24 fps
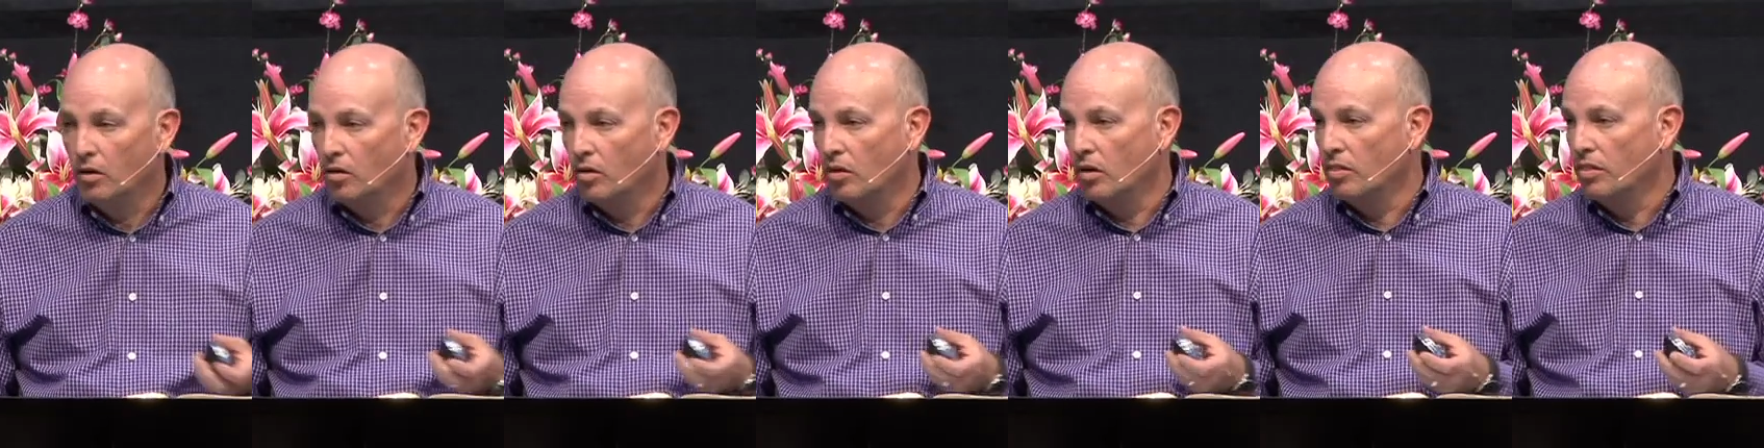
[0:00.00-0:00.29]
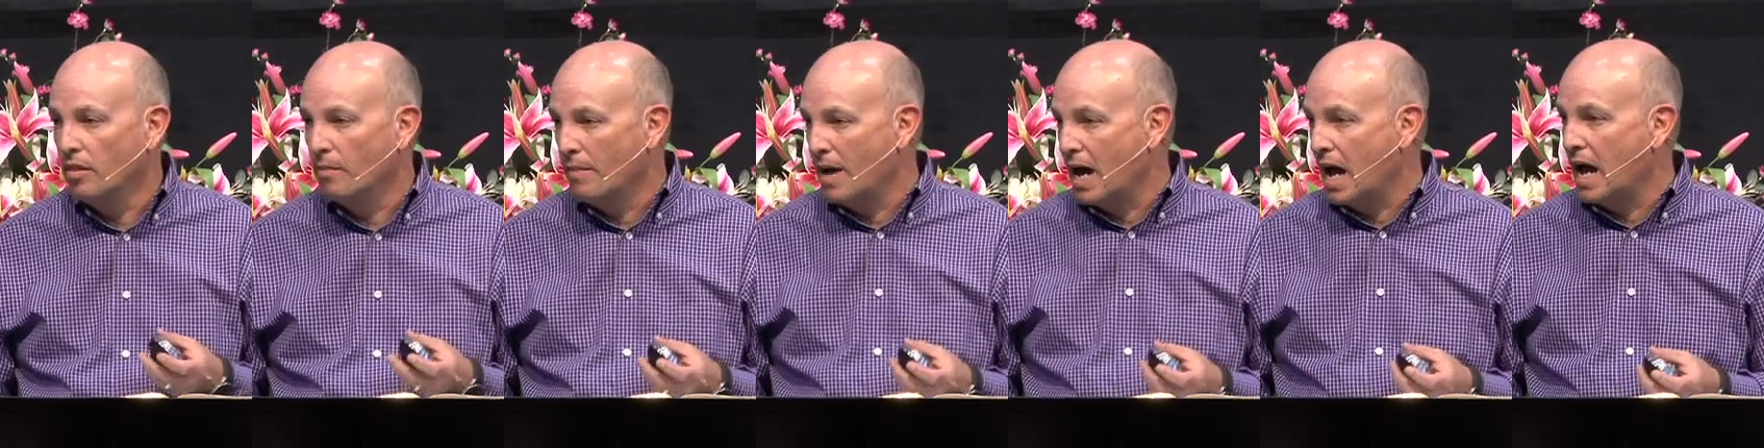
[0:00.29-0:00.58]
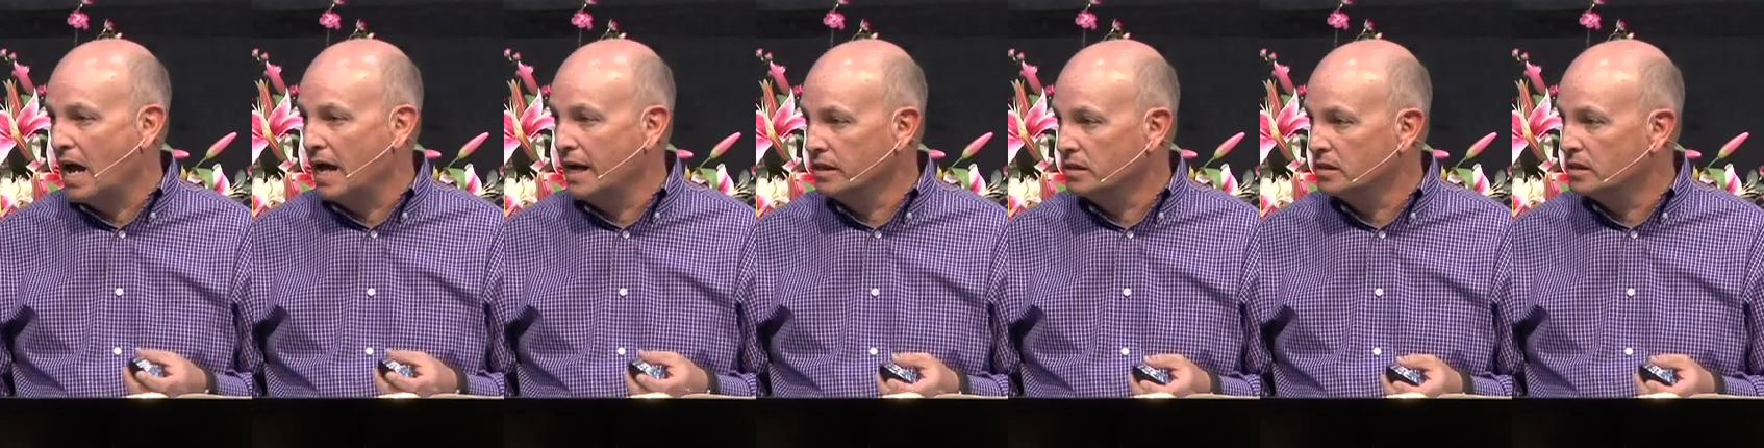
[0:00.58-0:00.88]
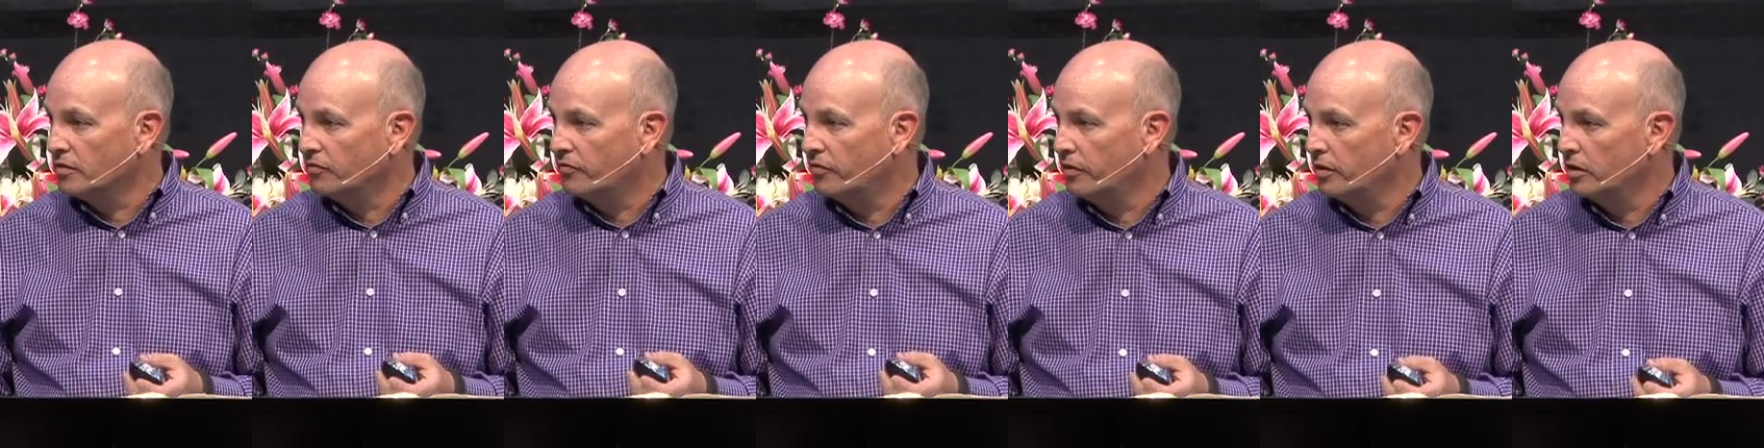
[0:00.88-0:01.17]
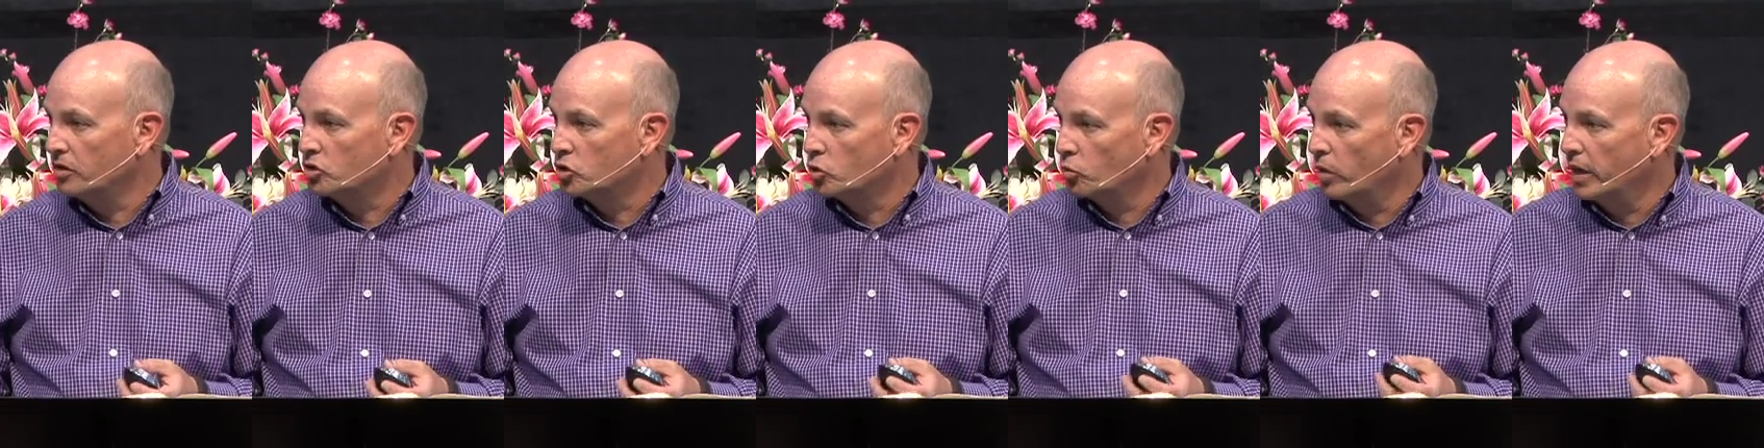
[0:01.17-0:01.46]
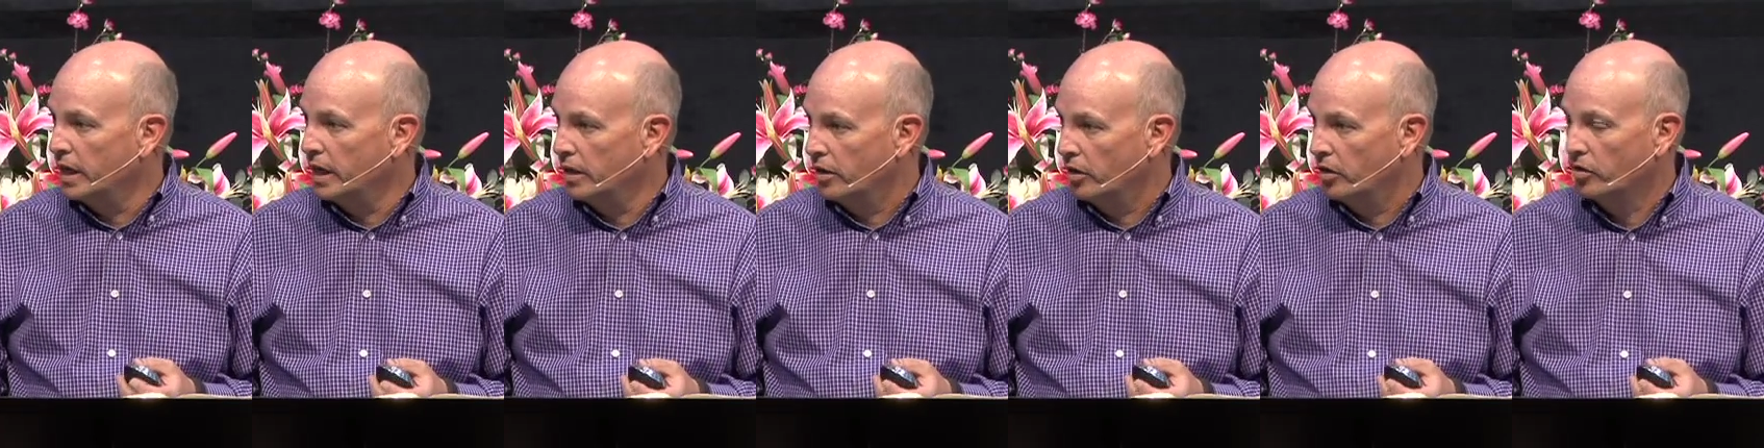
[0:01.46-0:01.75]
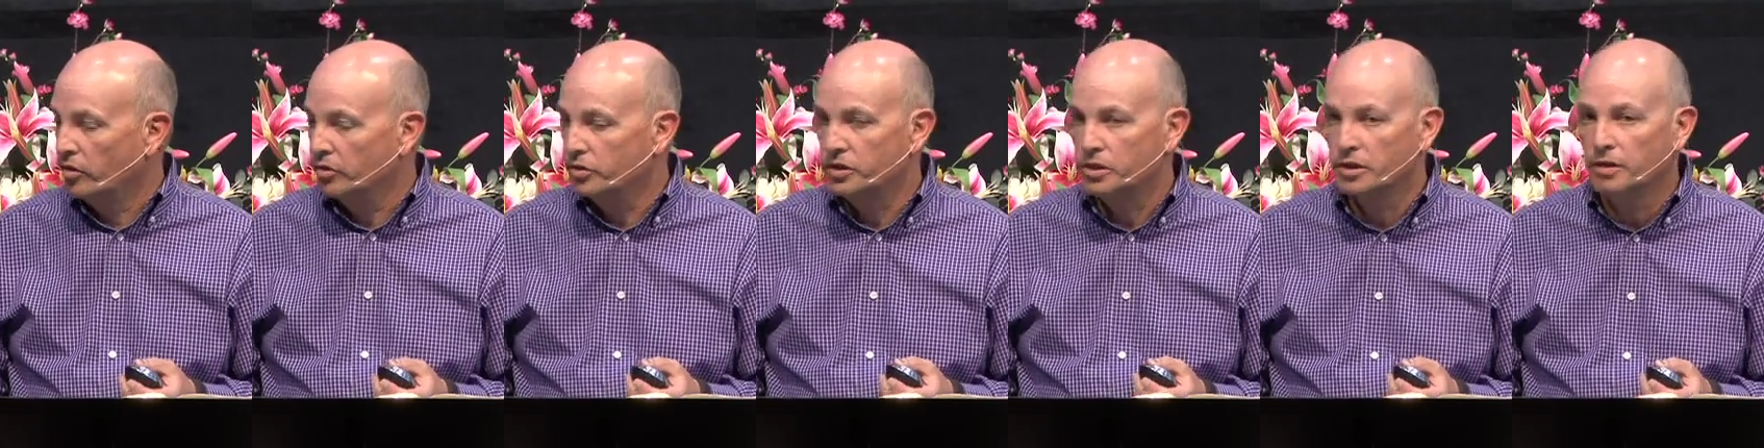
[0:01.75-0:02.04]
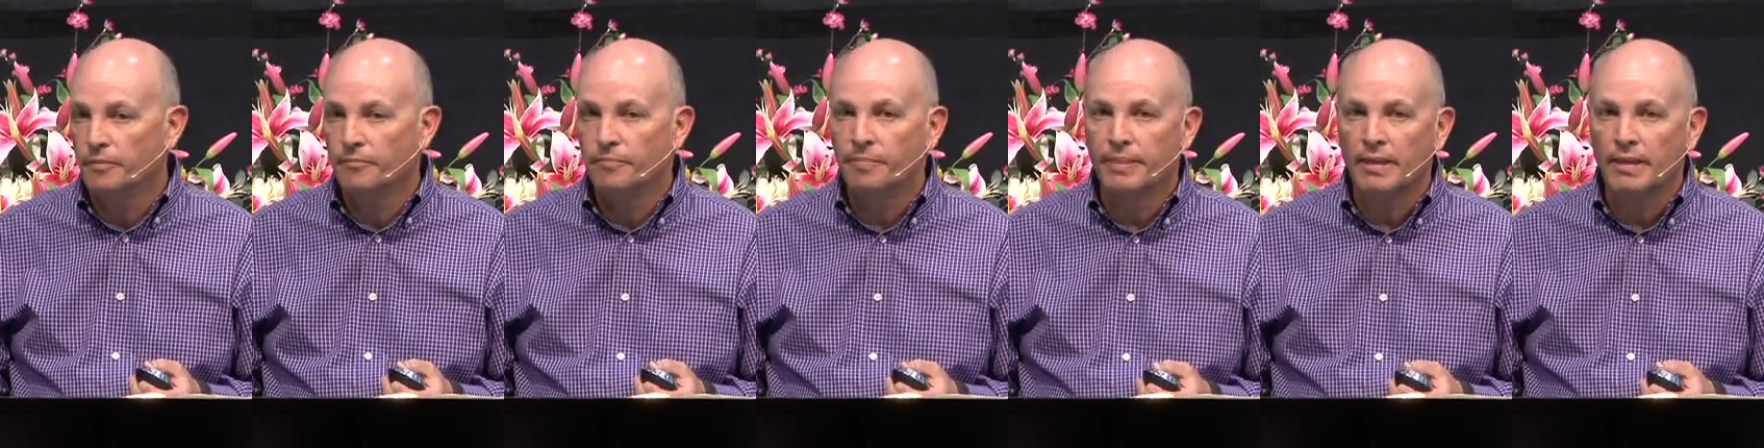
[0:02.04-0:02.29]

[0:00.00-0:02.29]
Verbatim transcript: on the minds of his readers